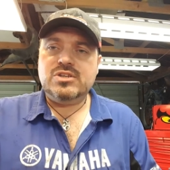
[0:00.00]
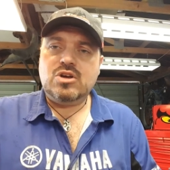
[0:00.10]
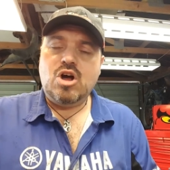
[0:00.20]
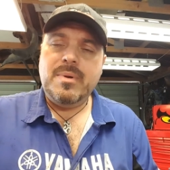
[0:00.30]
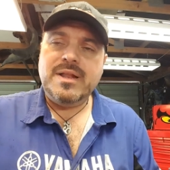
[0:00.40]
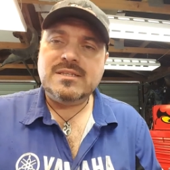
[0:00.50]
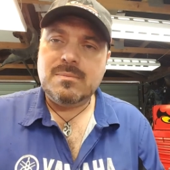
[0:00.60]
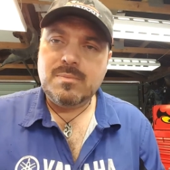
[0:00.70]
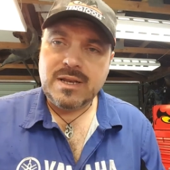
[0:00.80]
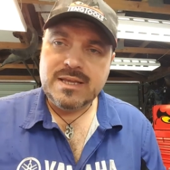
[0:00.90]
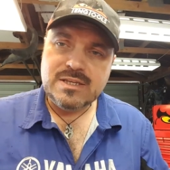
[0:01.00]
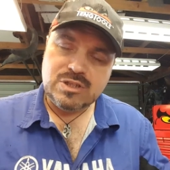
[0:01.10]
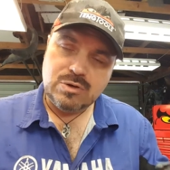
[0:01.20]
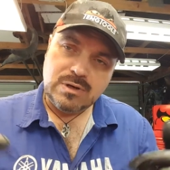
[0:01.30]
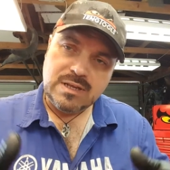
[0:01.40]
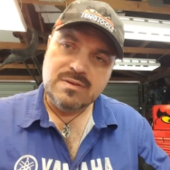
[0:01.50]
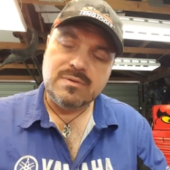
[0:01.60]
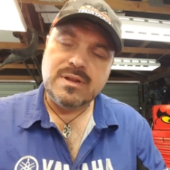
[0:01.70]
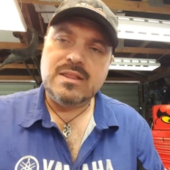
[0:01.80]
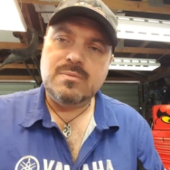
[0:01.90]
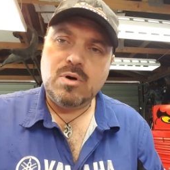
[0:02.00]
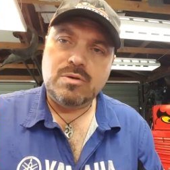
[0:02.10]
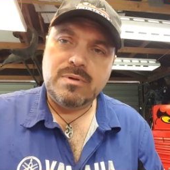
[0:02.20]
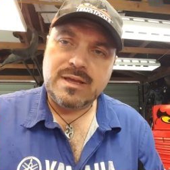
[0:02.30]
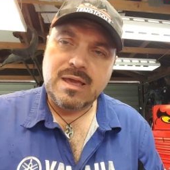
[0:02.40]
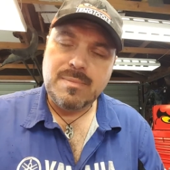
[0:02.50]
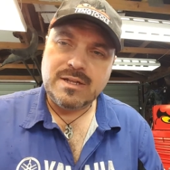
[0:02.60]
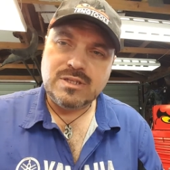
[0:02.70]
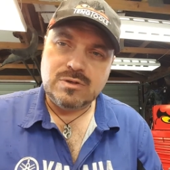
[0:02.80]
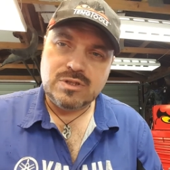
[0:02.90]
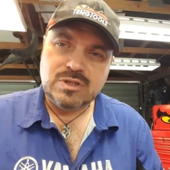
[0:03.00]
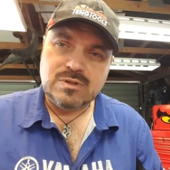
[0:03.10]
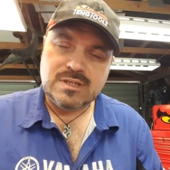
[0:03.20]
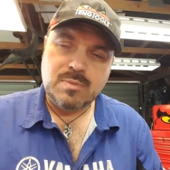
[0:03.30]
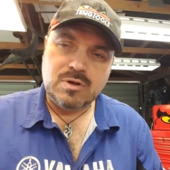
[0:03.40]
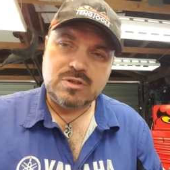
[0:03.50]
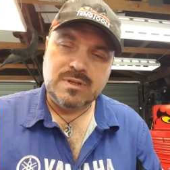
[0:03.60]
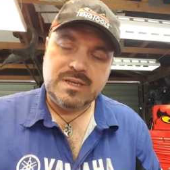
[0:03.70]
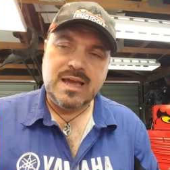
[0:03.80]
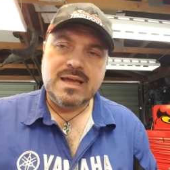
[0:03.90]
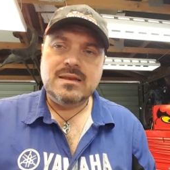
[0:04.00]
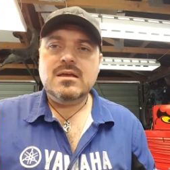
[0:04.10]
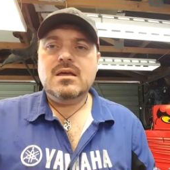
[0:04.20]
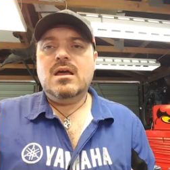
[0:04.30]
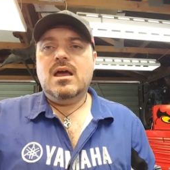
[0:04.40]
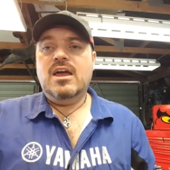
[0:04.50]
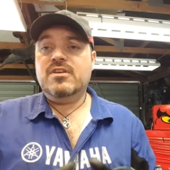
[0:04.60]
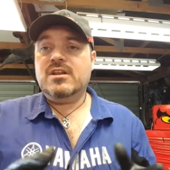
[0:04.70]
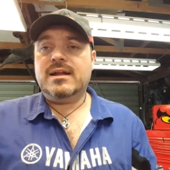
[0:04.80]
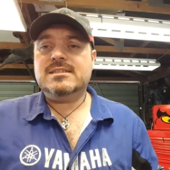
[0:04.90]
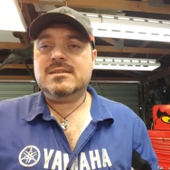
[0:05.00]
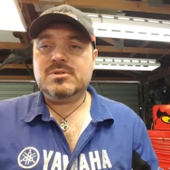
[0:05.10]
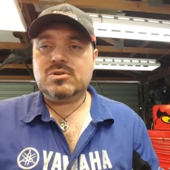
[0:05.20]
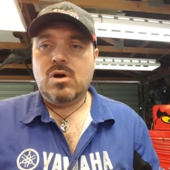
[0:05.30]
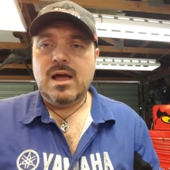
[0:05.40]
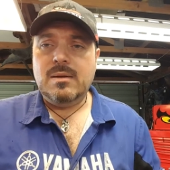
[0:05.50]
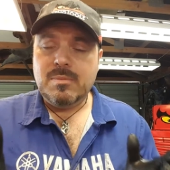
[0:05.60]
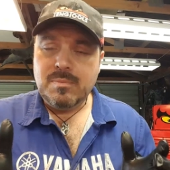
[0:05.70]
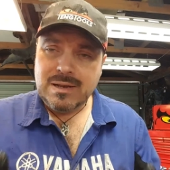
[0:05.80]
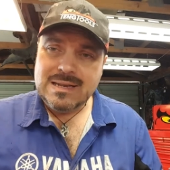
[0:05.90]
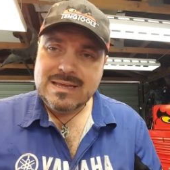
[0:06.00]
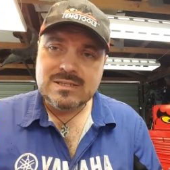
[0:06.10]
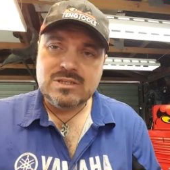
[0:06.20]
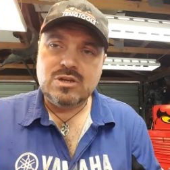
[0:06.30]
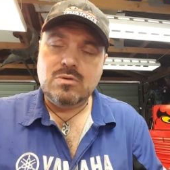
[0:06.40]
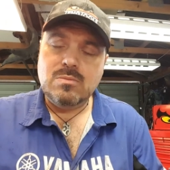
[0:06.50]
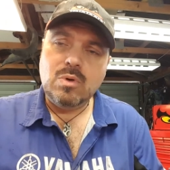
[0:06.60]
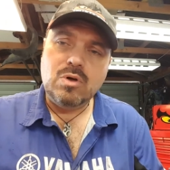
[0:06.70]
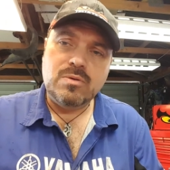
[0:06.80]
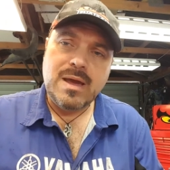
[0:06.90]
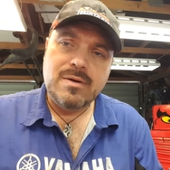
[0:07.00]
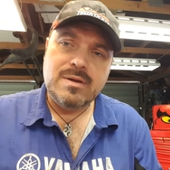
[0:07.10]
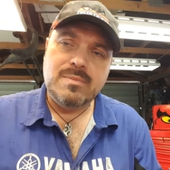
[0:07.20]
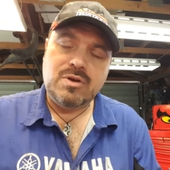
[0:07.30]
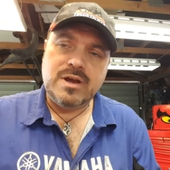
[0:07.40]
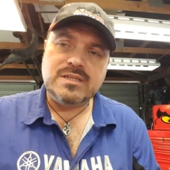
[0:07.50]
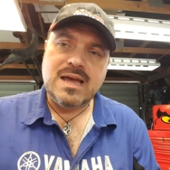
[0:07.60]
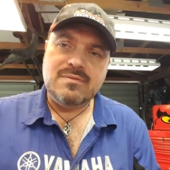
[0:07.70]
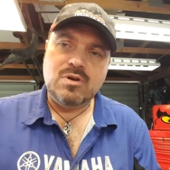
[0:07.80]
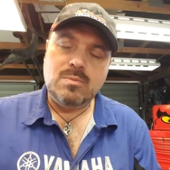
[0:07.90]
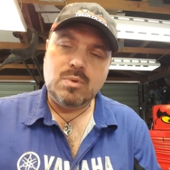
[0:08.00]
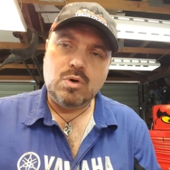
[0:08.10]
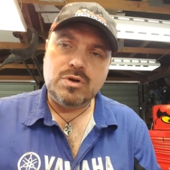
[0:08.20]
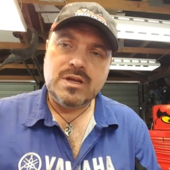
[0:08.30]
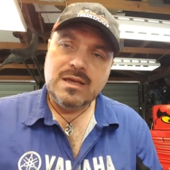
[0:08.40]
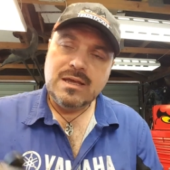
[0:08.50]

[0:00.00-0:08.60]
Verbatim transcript: or comments, then please do leave them down the bottom and I'll get back to you as soon as I possibly can. If you'd like to subscribe, please do. More the merrier. It'd be great to have you on board.